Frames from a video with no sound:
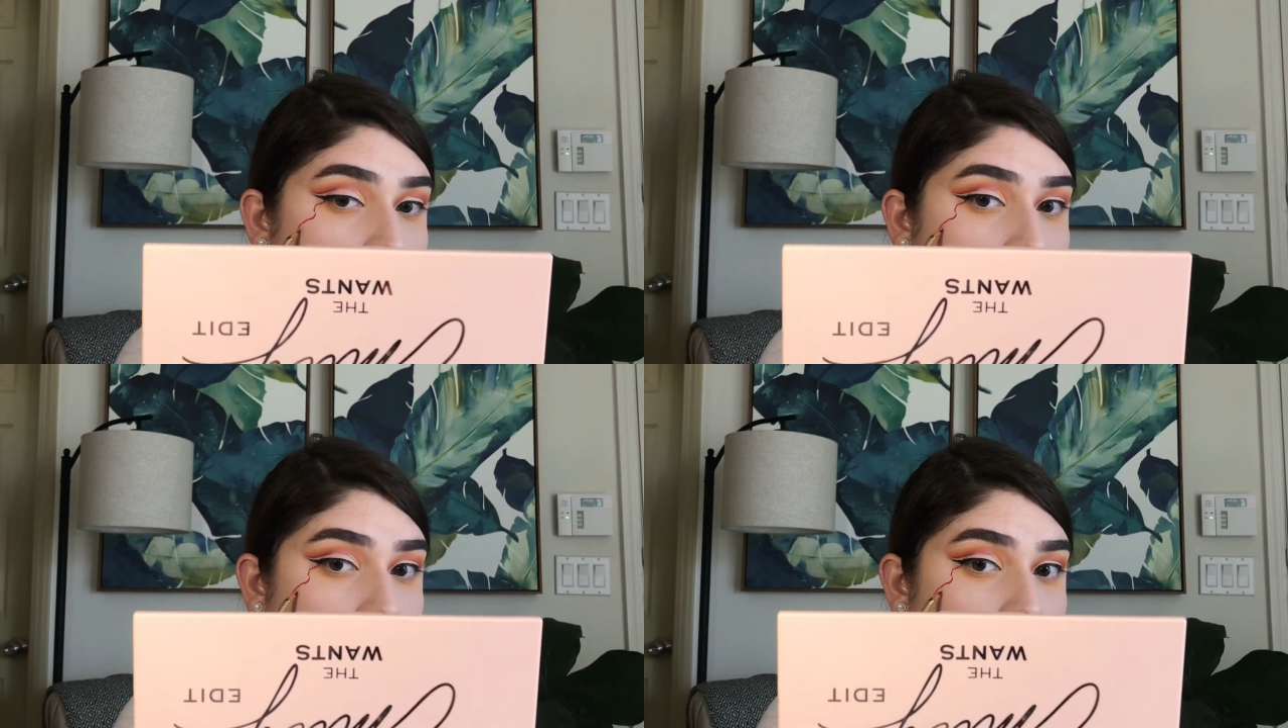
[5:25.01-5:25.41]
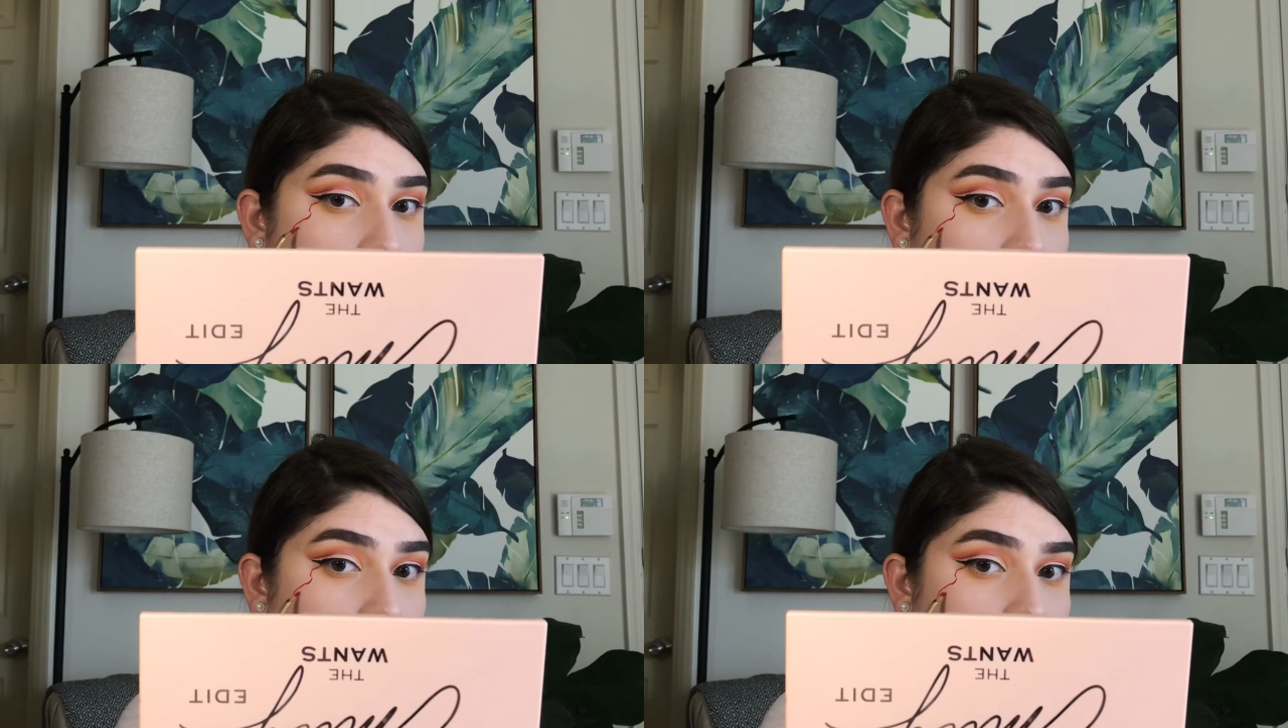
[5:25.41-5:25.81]
And if you
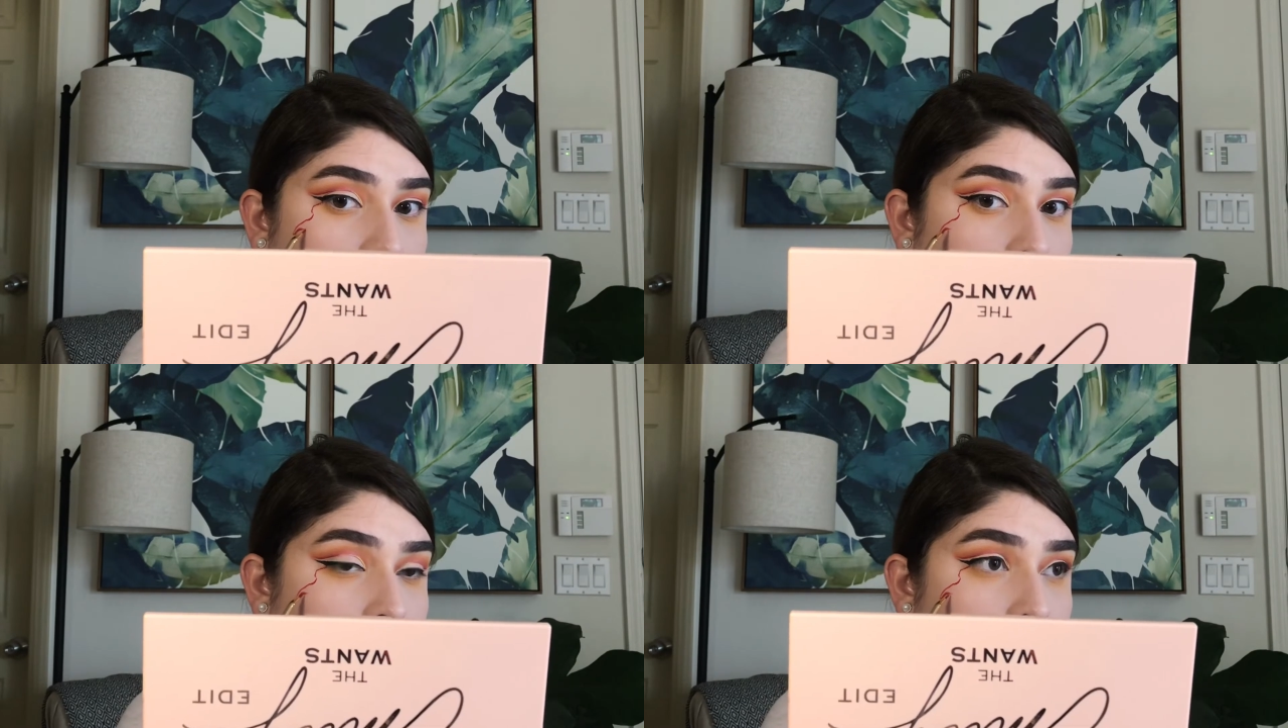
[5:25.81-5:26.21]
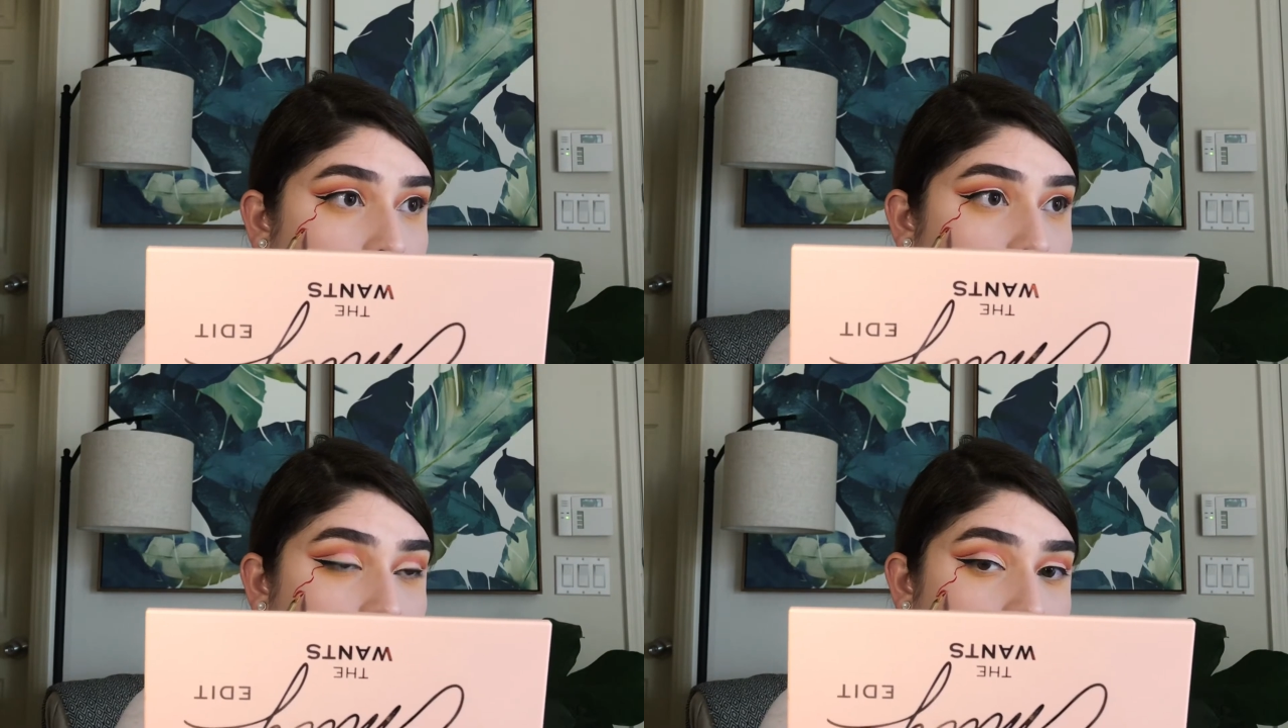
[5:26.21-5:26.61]
keep seeing me
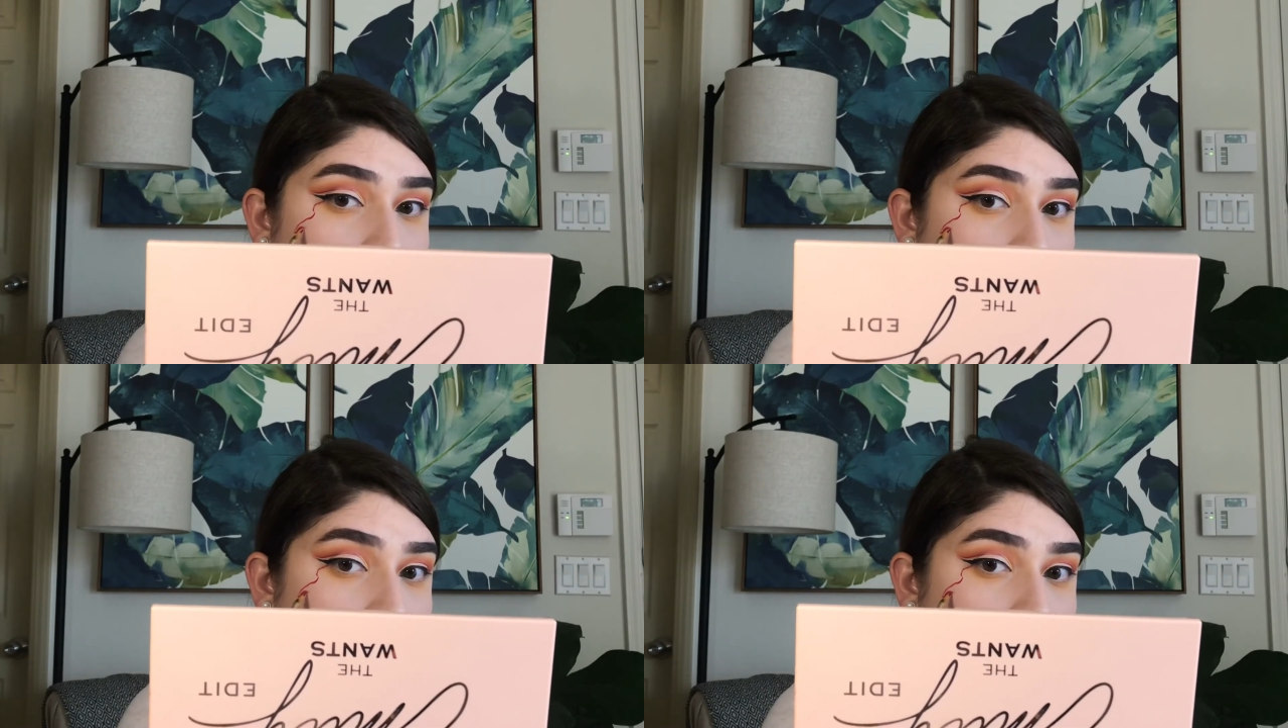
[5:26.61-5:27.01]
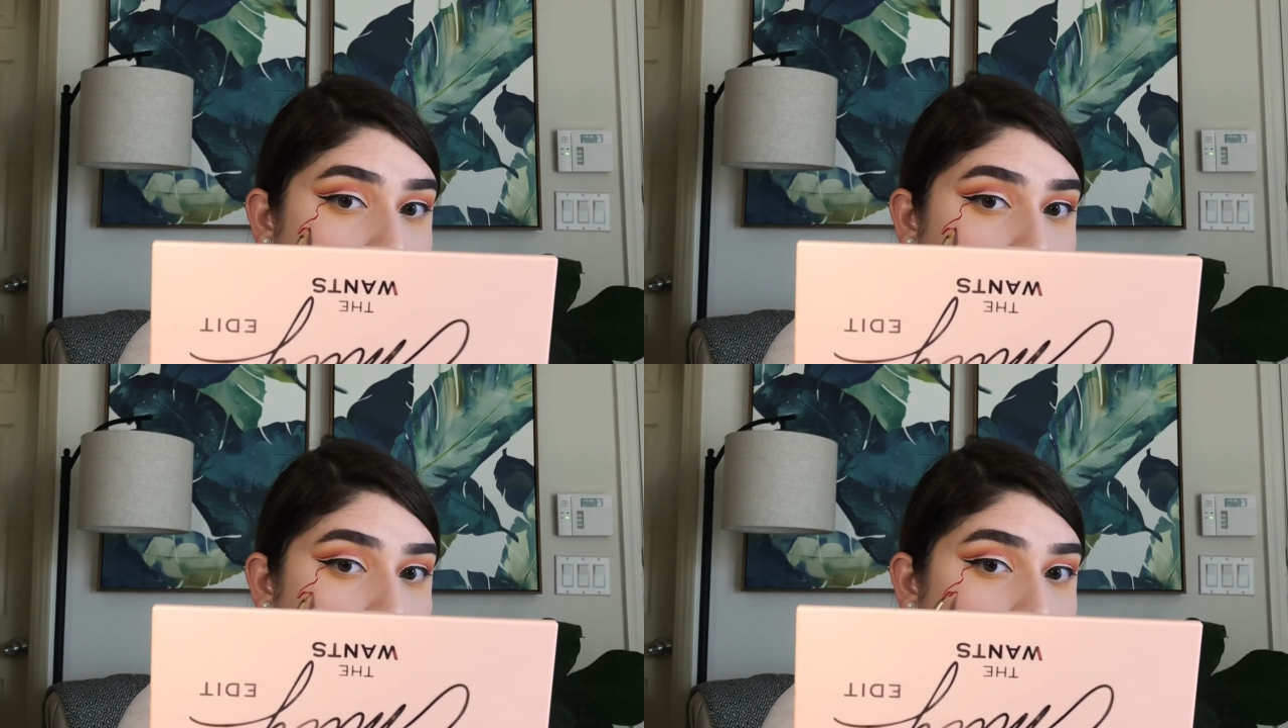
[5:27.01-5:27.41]
look off to the
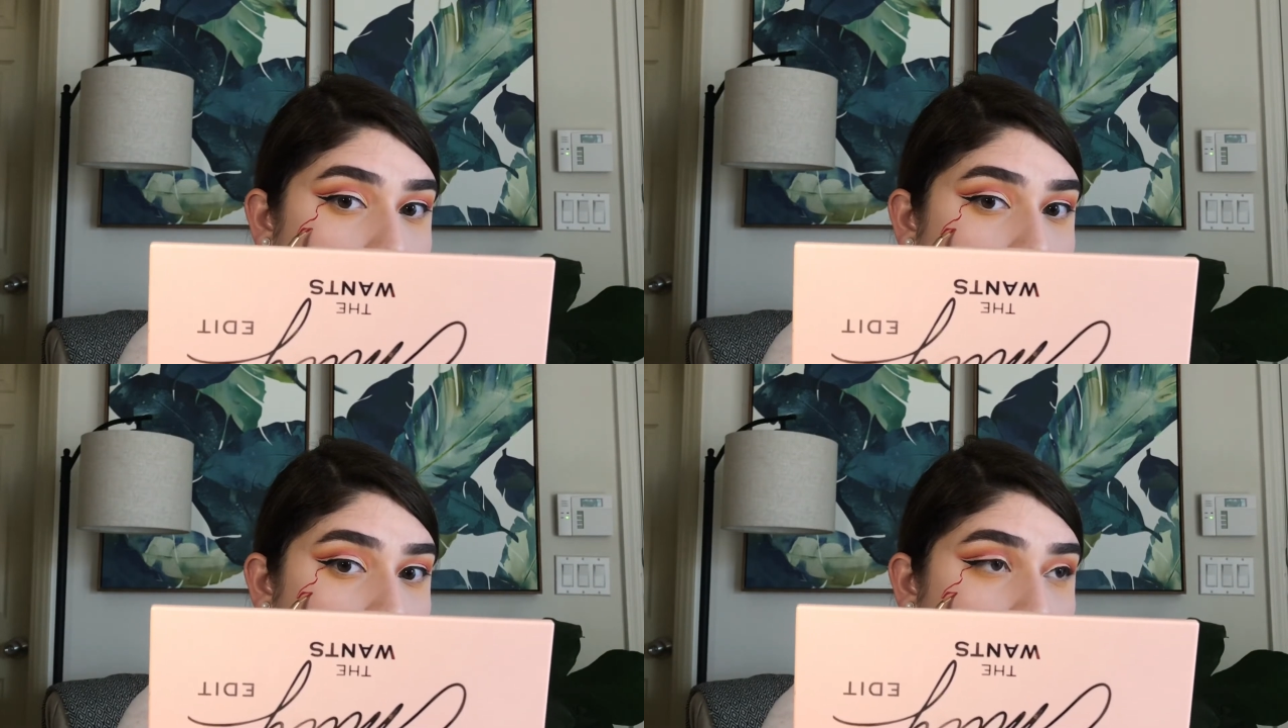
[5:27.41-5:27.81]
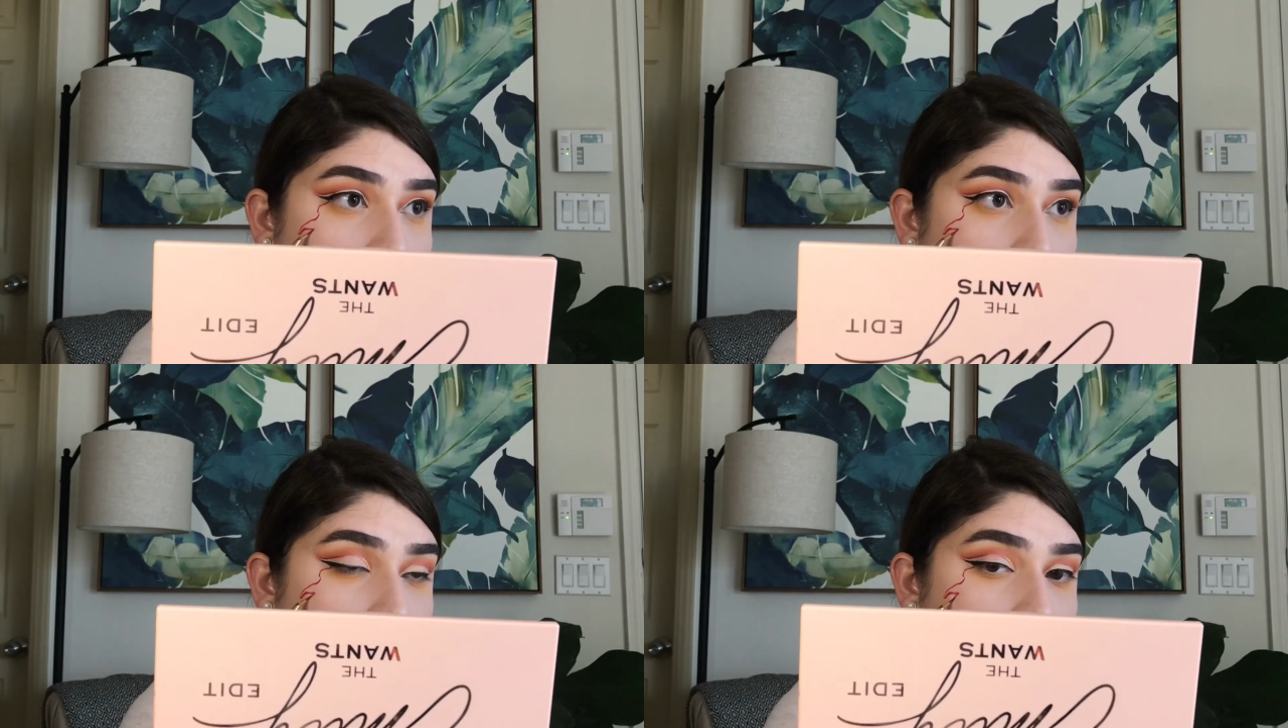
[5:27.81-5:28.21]
right, left,
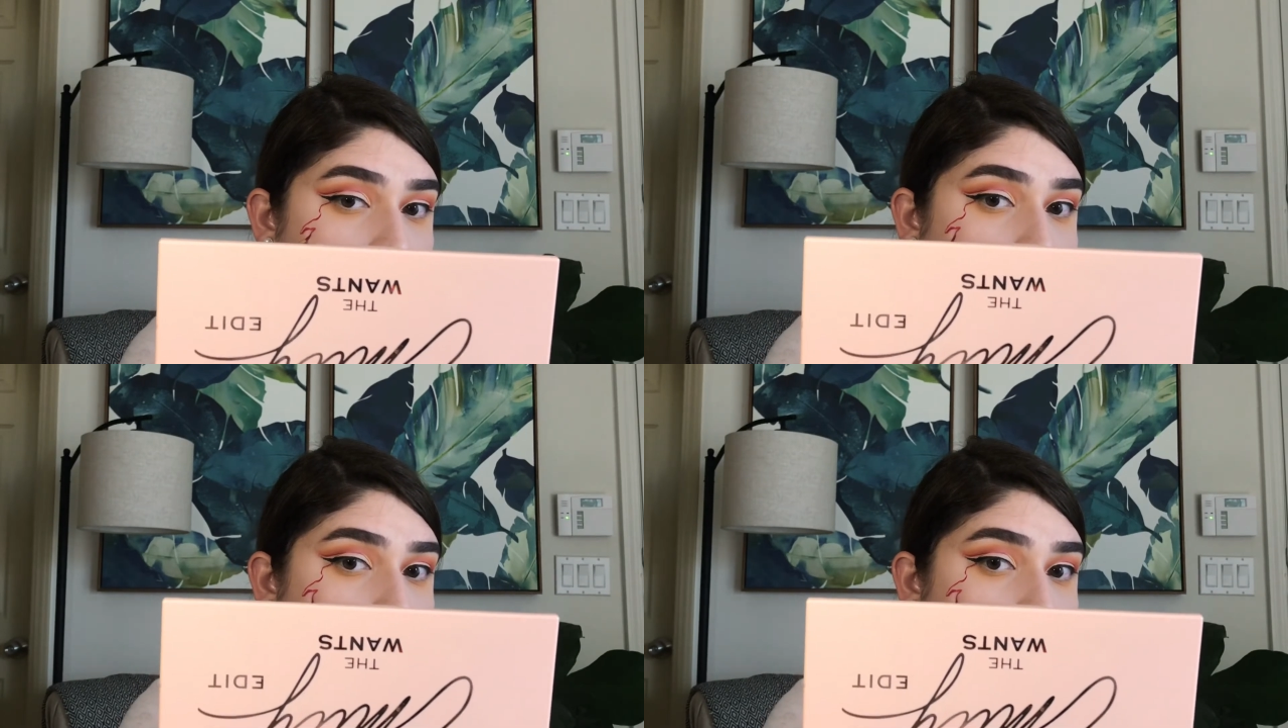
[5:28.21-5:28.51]
whatever,